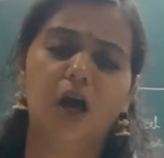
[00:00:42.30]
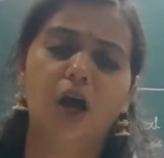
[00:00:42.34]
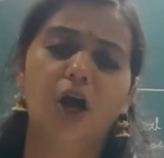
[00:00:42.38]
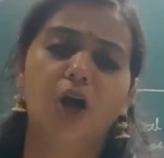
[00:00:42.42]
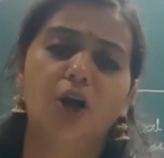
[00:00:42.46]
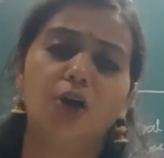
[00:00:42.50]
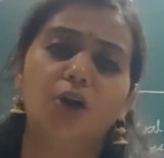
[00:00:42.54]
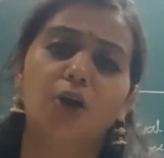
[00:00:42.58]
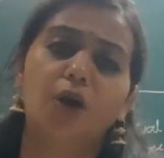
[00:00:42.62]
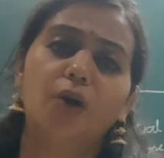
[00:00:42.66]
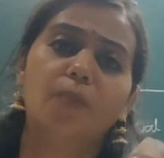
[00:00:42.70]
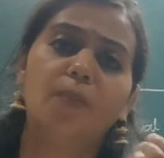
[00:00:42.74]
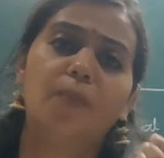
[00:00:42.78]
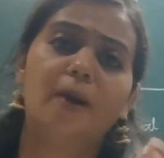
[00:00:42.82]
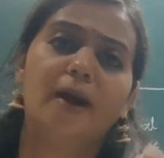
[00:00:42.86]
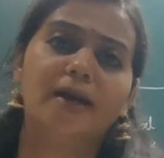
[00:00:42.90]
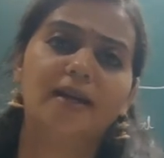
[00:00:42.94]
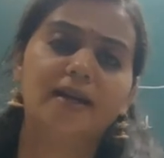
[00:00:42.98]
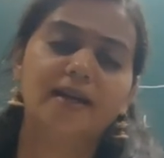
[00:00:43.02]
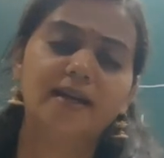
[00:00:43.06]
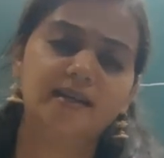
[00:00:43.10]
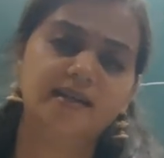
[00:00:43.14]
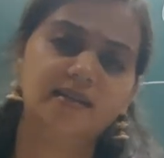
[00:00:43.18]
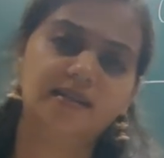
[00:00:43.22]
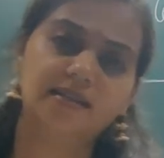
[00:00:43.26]
You are
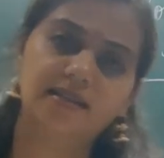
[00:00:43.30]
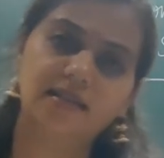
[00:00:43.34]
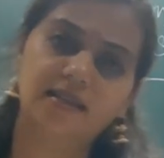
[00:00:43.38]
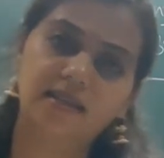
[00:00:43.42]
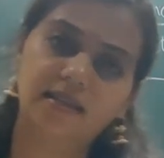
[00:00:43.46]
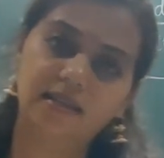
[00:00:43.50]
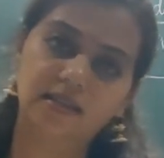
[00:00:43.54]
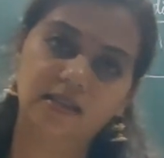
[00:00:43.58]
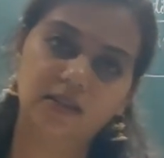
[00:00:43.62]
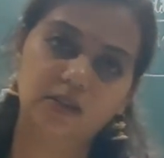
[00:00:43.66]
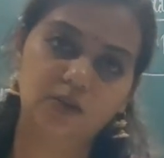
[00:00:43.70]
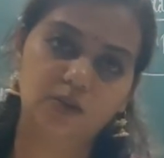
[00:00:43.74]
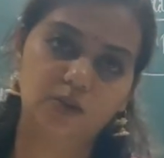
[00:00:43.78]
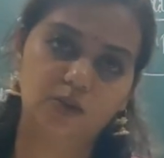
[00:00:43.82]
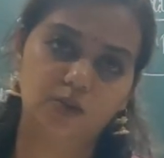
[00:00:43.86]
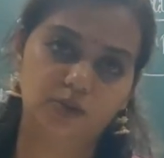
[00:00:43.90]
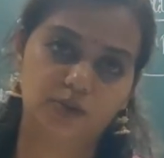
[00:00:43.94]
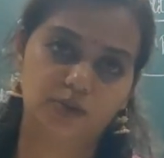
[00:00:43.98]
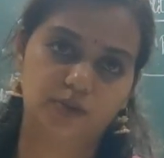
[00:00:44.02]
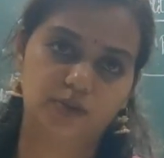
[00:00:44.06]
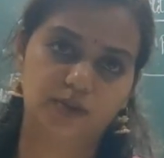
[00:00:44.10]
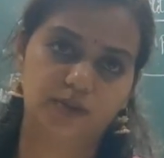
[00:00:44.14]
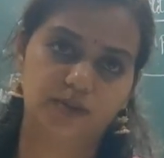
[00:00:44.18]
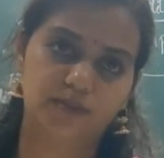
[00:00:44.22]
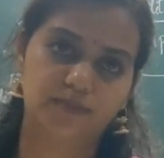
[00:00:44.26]
buying certain
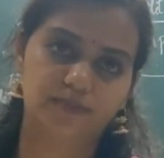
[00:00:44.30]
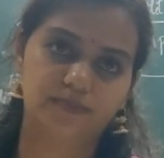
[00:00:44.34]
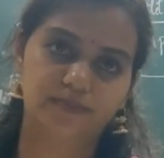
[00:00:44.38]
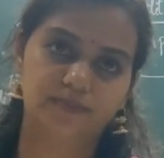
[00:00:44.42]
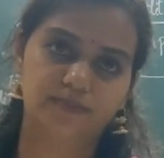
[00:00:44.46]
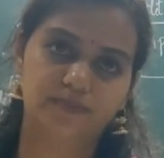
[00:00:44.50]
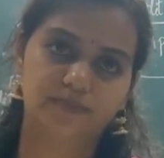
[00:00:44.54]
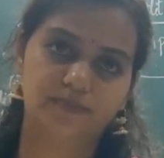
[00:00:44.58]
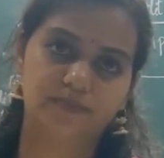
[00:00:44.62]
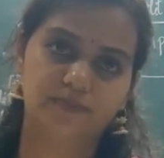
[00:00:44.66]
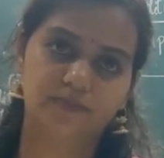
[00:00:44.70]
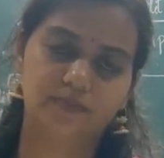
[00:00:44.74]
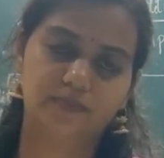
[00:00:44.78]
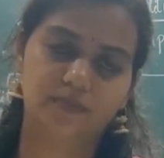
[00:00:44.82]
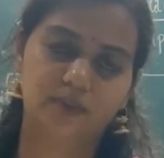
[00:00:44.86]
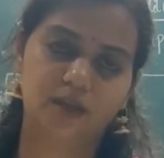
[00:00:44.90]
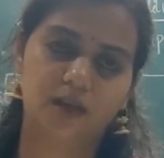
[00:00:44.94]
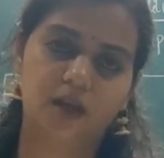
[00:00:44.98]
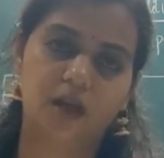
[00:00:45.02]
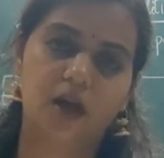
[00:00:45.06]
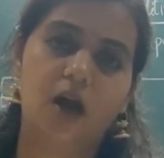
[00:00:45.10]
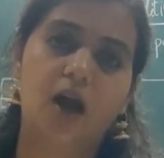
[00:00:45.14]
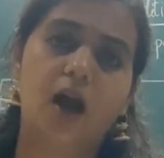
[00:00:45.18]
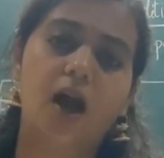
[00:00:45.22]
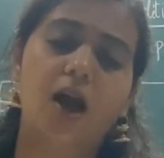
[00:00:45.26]
goods.
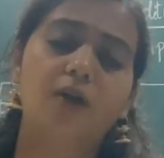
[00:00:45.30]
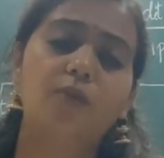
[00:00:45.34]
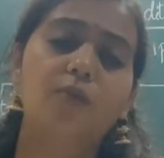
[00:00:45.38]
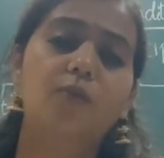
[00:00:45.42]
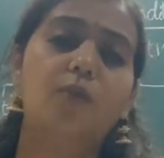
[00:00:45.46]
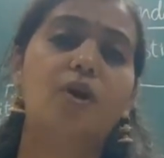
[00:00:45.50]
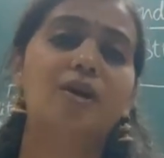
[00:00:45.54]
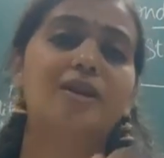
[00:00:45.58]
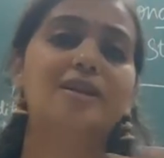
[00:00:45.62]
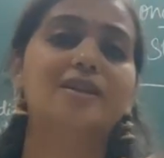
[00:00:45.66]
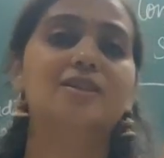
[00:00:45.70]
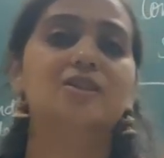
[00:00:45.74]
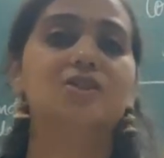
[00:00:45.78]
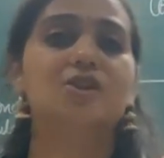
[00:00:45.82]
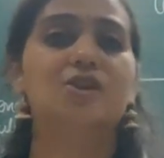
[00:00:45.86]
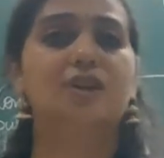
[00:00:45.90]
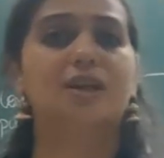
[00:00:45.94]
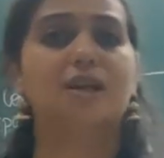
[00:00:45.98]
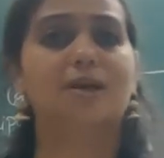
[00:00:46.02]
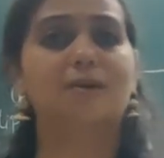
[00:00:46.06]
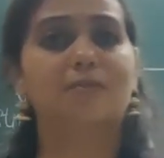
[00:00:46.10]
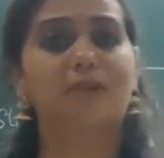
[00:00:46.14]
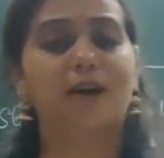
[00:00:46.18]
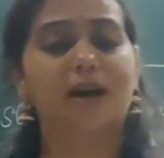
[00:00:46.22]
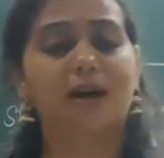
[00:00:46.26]
And what is your
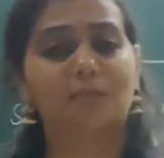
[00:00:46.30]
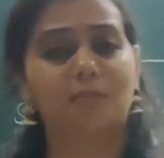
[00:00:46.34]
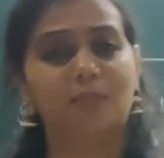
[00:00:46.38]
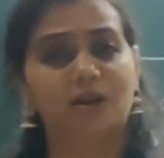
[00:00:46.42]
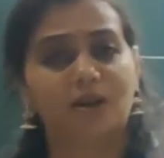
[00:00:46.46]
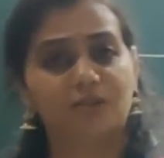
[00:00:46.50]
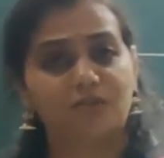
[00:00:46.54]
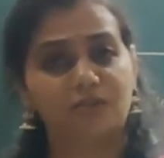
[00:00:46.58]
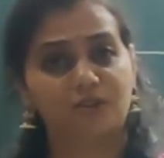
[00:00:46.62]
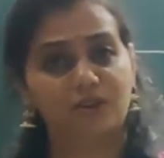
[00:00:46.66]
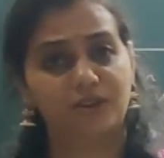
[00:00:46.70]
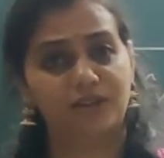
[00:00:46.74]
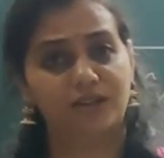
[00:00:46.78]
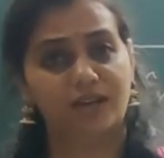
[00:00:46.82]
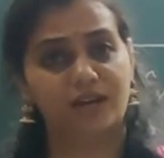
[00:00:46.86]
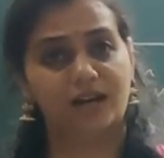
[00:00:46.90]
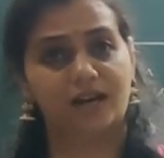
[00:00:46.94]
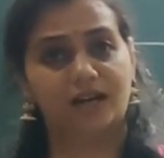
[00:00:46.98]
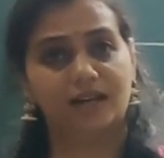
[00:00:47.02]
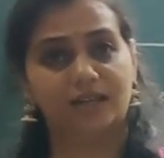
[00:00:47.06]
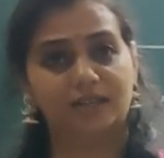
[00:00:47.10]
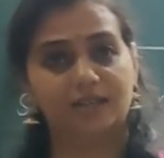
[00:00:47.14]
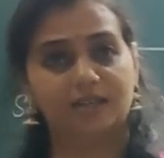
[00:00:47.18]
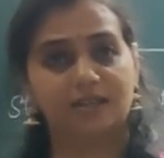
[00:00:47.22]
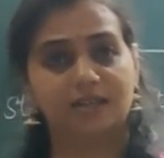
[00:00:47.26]
requirement for
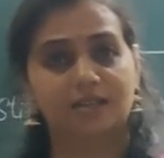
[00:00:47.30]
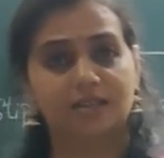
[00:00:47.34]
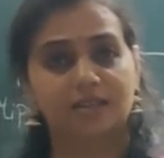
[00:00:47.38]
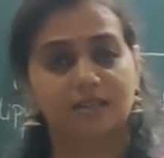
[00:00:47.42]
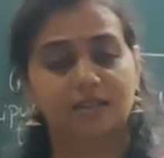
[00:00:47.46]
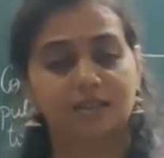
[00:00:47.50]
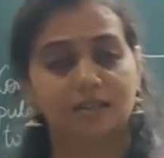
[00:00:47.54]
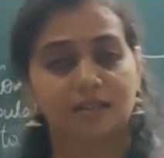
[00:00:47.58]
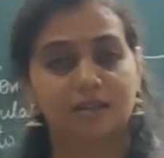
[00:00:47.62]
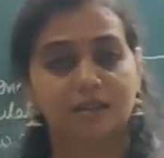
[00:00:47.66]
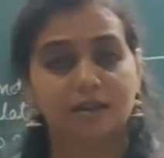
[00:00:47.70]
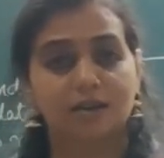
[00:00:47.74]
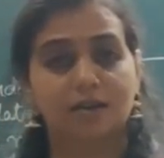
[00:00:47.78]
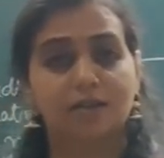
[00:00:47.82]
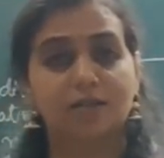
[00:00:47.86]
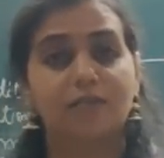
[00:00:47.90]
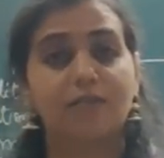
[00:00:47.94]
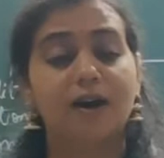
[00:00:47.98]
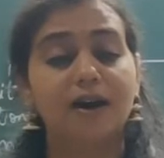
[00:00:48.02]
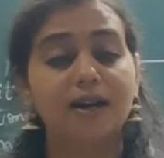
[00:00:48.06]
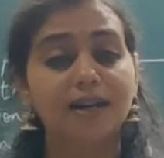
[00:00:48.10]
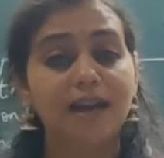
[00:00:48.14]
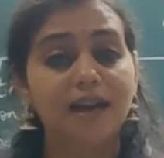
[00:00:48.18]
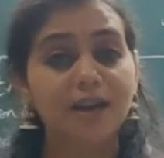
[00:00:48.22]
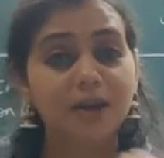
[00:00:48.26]
that?
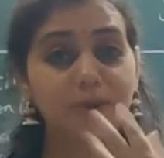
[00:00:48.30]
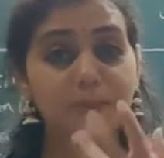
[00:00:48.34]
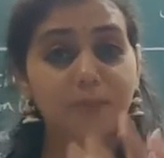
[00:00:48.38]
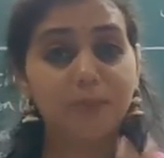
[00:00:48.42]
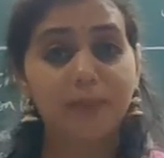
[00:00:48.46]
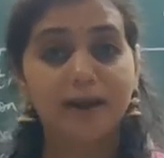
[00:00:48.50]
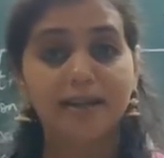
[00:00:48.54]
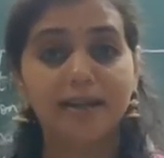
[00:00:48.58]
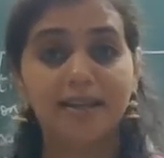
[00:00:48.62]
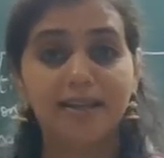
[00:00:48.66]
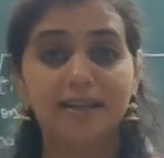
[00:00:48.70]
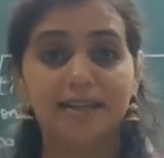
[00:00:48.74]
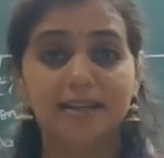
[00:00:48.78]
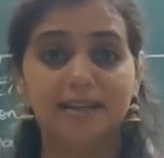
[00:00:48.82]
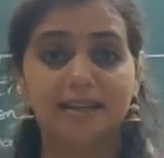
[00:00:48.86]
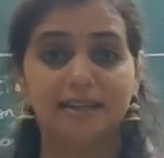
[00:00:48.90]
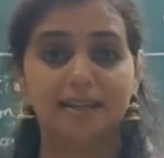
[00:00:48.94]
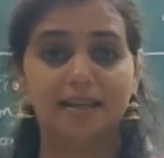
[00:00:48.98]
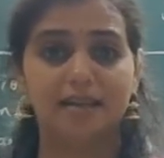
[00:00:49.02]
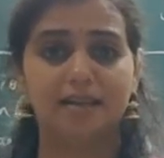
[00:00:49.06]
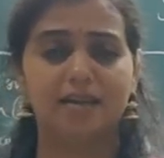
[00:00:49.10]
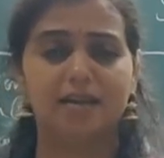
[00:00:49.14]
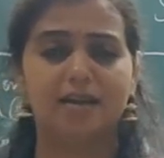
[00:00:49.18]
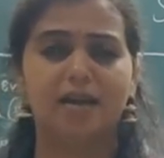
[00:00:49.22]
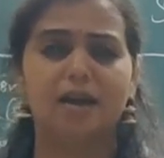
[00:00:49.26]
Why are you buying
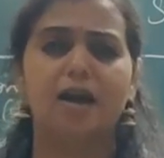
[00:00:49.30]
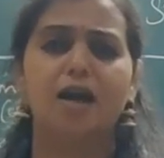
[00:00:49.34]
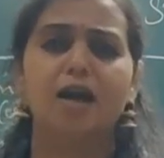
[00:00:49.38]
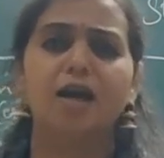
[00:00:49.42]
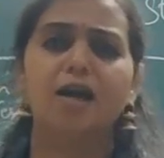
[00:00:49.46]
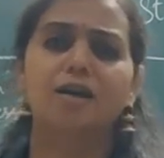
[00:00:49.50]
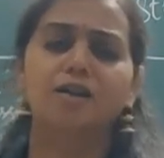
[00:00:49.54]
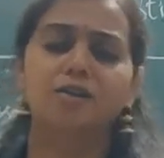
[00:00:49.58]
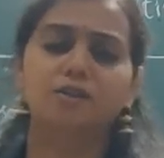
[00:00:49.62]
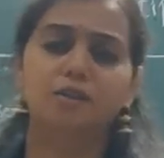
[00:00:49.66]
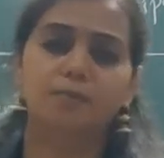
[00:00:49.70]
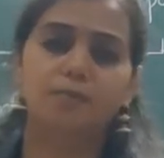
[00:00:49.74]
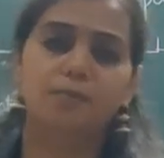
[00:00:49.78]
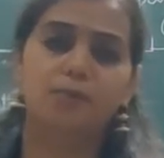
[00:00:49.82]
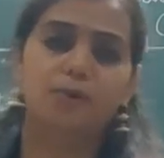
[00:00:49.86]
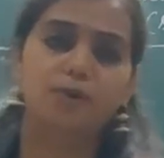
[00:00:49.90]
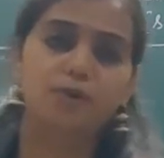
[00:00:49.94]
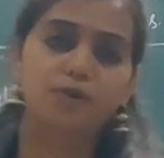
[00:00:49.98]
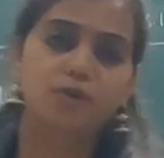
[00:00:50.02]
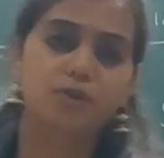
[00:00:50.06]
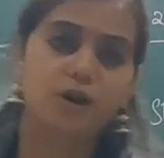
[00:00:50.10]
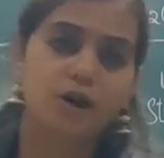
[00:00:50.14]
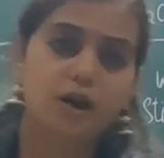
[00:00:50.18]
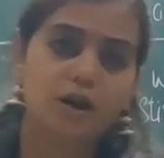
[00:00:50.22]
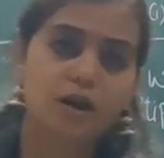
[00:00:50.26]
it? Suppose
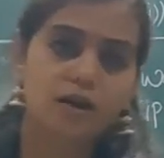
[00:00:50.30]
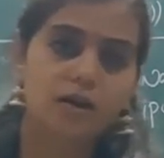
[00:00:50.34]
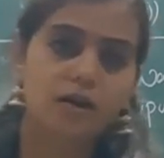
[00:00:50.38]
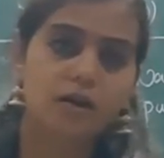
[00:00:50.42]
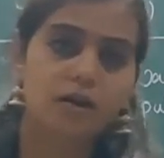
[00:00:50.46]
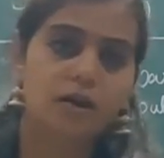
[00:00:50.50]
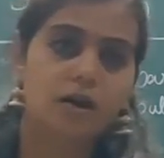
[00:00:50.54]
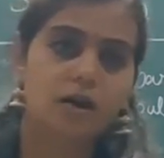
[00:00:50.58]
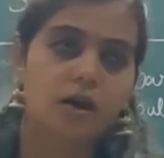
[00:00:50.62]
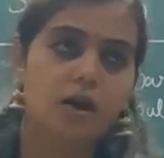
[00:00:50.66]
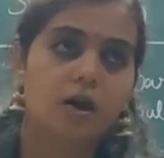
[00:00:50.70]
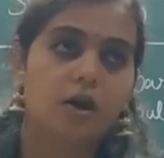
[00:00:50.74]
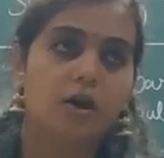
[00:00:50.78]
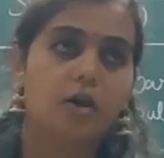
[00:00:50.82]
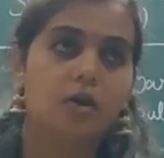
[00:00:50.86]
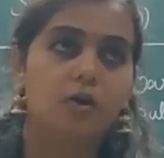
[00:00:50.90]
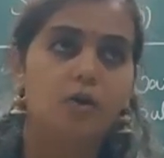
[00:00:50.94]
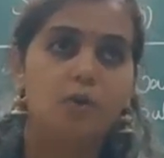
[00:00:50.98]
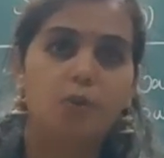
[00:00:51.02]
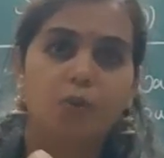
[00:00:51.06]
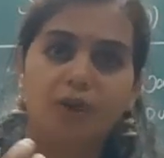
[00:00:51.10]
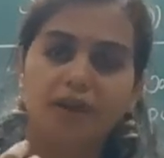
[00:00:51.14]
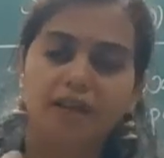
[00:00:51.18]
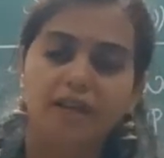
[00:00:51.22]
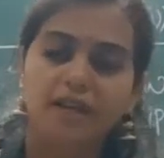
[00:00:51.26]
you are
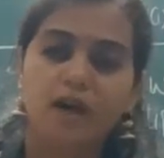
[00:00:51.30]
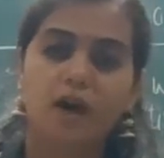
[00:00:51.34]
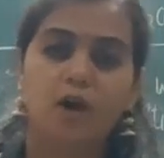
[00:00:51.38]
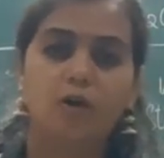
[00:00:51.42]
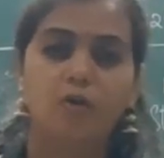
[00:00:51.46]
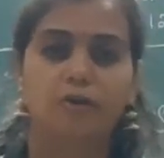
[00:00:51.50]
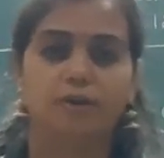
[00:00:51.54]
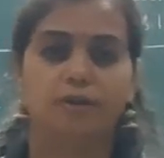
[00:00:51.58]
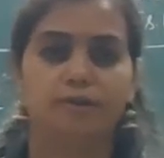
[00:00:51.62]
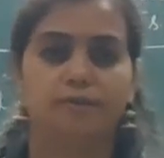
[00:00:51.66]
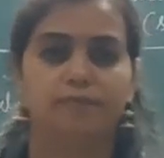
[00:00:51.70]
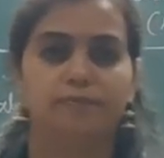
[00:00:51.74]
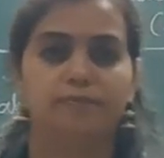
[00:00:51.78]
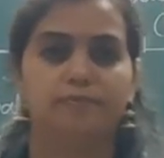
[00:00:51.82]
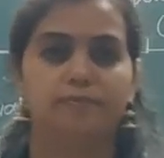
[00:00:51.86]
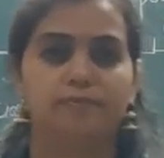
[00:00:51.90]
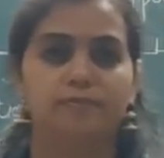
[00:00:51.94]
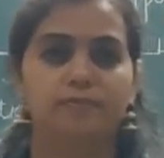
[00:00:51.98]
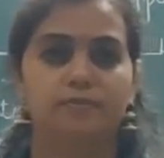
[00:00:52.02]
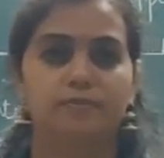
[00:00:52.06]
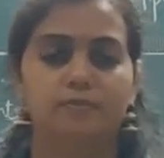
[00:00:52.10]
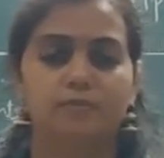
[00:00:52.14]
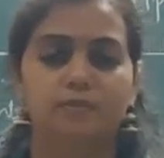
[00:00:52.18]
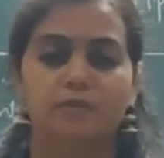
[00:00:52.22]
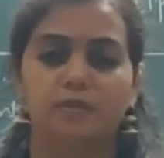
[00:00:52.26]
going out
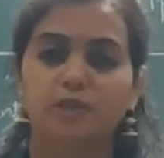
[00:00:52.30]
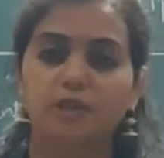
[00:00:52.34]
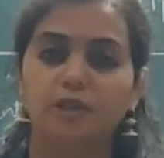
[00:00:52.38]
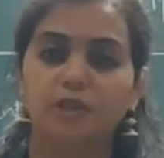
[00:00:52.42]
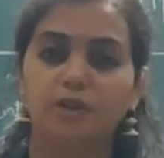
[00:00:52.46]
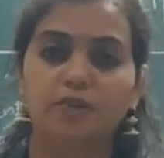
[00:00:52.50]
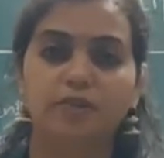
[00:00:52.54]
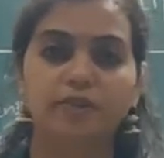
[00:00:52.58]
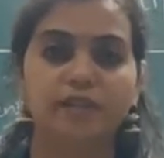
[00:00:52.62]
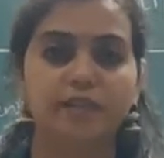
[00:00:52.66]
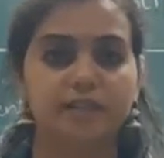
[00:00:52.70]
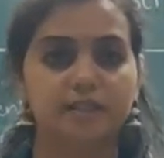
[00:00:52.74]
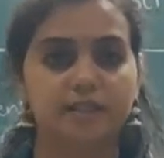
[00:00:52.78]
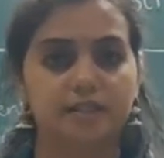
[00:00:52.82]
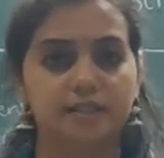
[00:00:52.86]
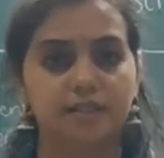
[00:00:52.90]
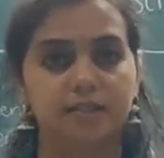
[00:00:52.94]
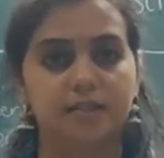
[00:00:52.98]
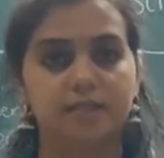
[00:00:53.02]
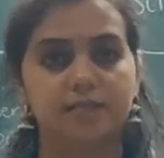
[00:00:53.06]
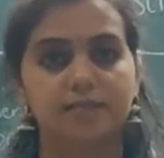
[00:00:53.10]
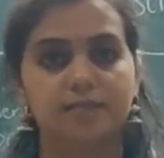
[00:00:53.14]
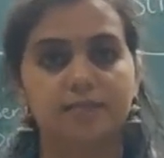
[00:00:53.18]
with your friends,